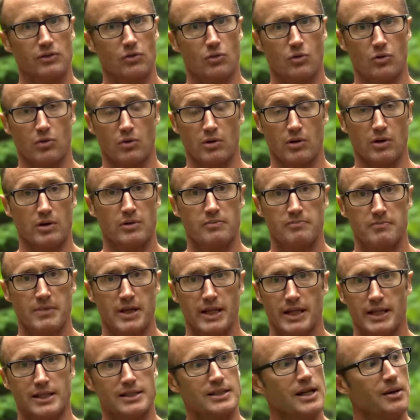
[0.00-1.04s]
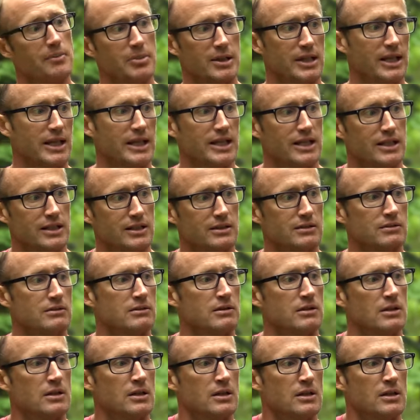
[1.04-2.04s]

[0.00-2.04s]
or any type of can.